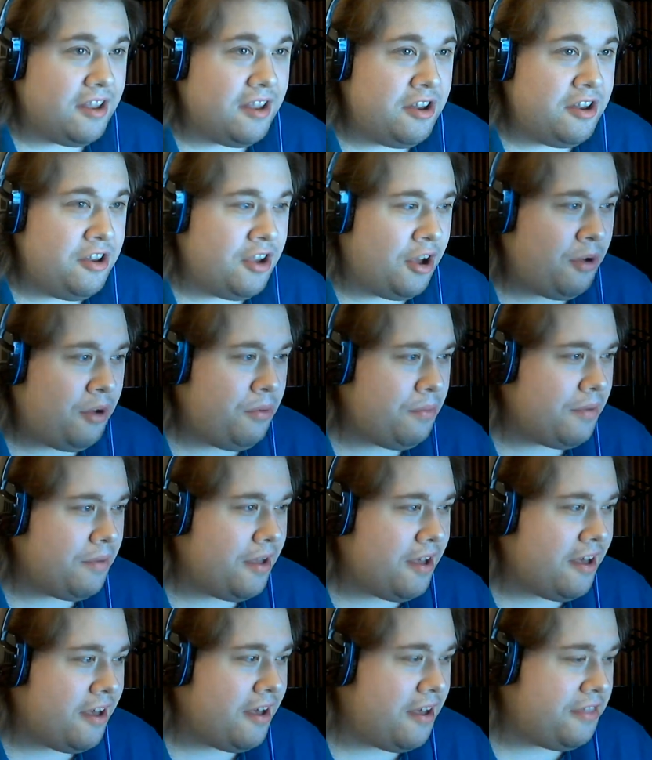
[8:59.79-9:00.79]
no,
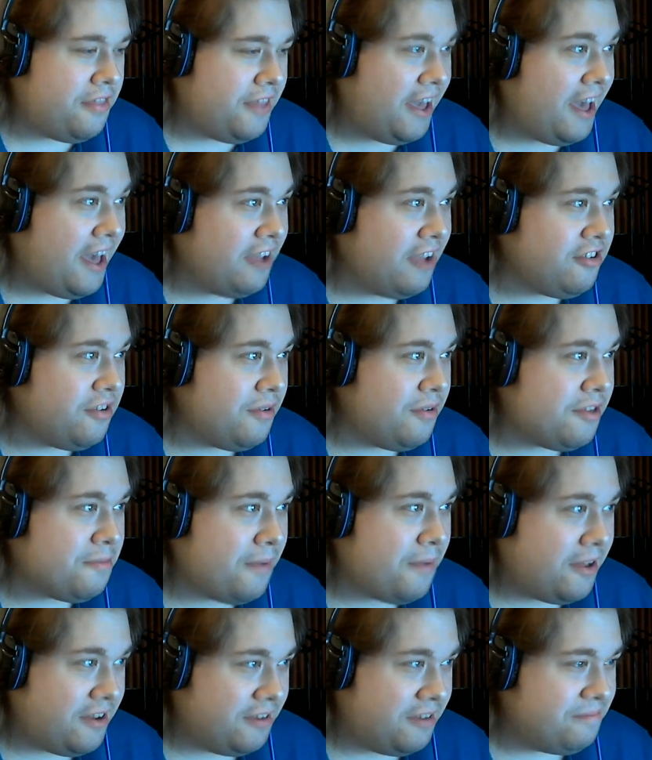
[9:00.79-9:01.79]
they actually
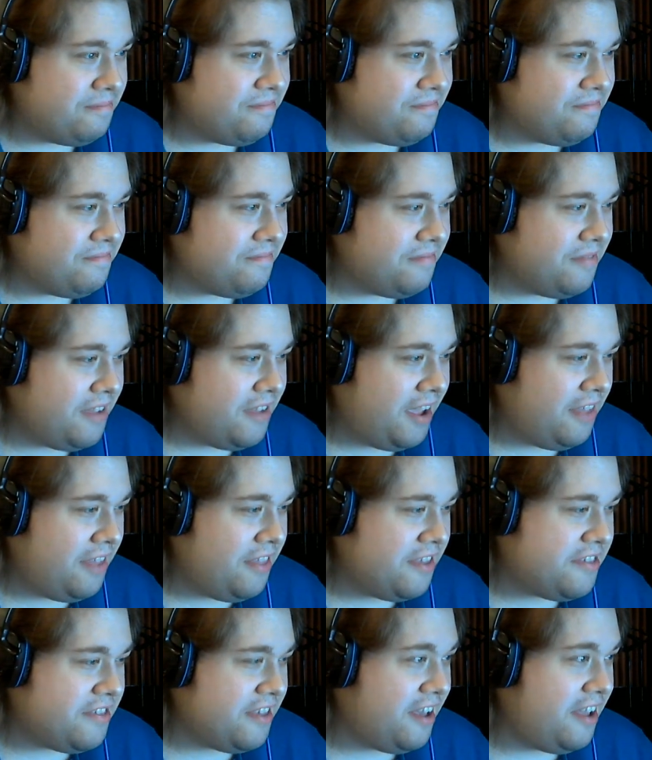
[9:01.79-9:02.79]
responded. And
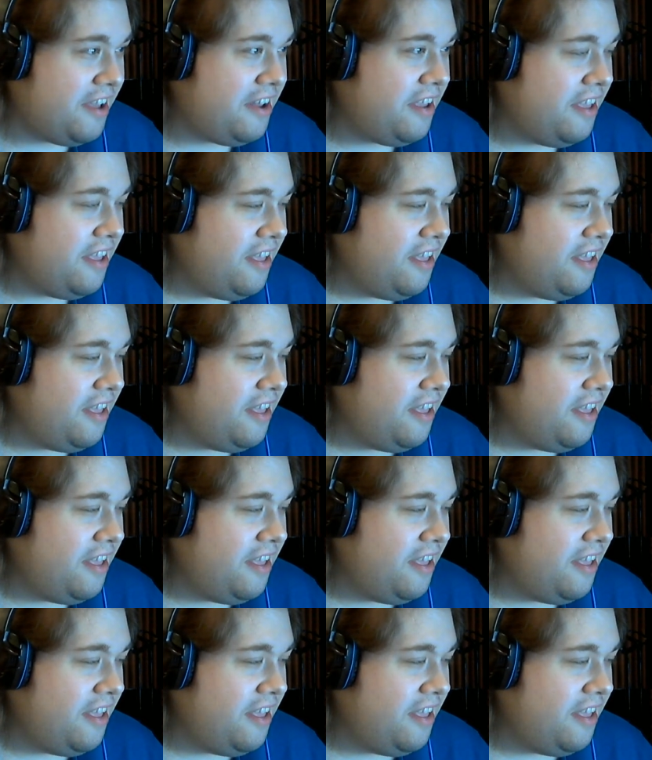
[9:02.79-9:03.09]
they said,